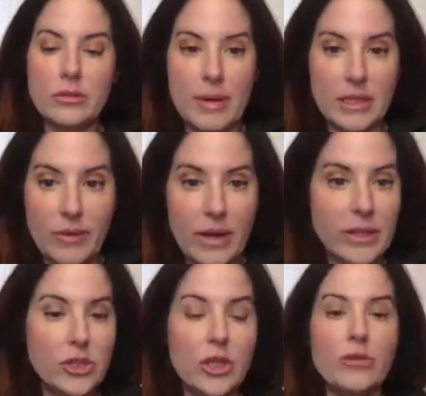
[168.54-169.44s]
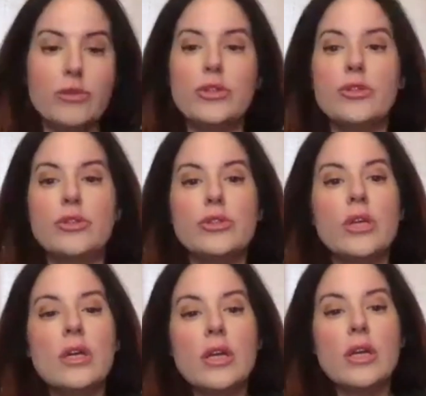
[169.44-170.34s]
domestic violence
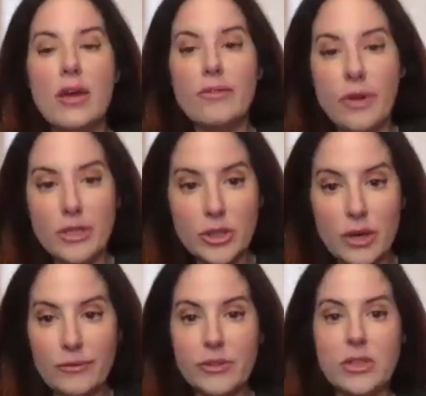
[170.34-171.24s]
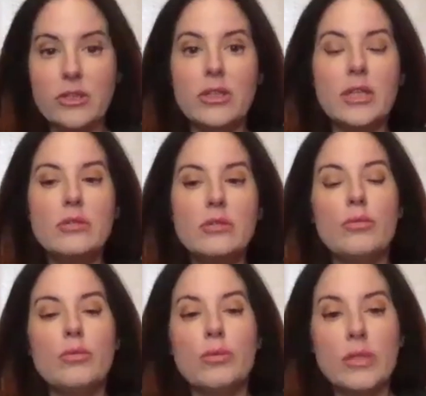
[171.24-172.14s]
shelters and foster care facilities
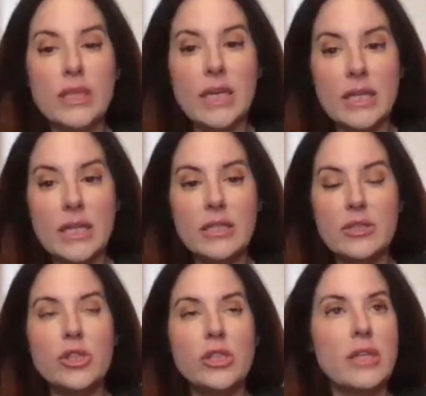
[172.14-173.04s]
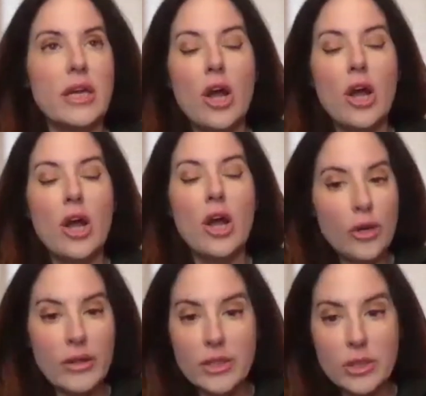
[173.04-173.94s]
were seeing this. And she said,
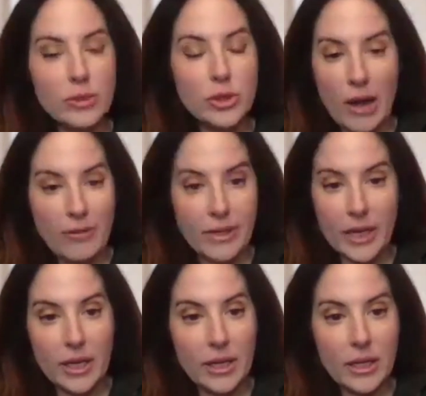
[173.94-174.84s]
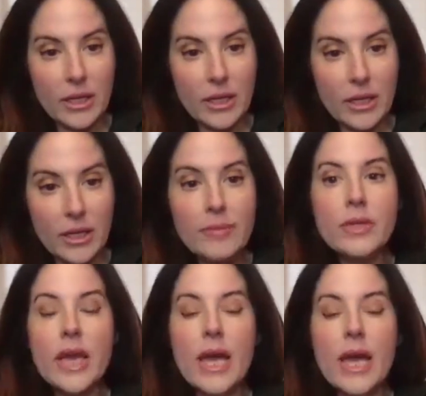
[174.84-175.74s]
oh yeah, that's human trafficking.
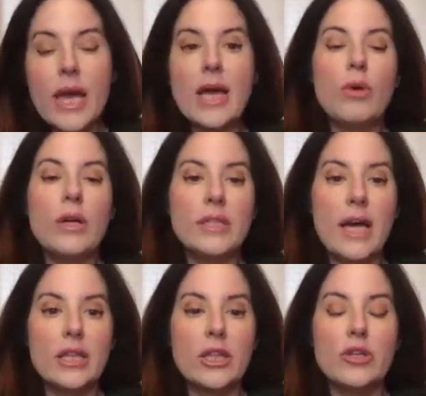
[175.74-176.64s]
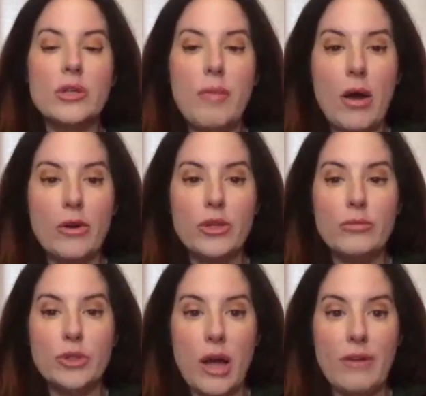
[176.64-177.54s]
And once I had learned about
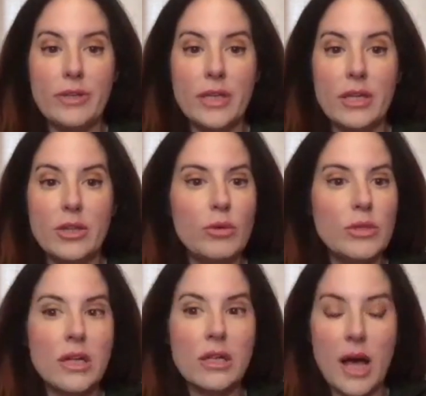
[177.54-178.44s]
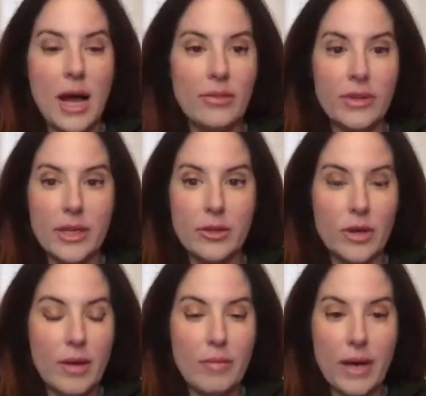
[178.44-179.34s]
human trafficking, there wasn't a lot on the
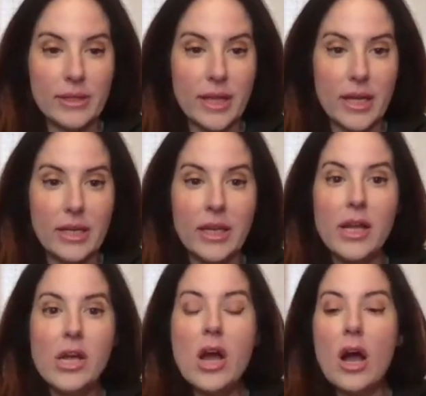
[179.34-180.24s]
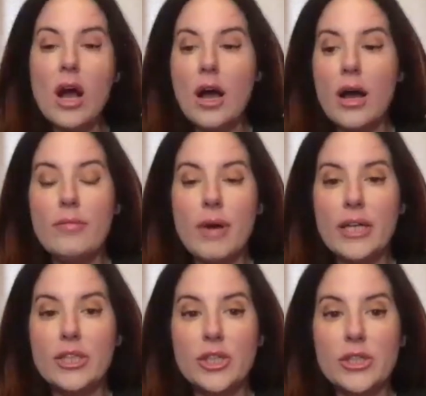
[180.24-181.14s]
internet back then.
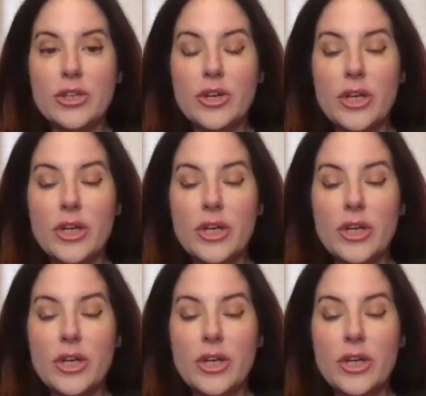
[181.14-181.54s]
I just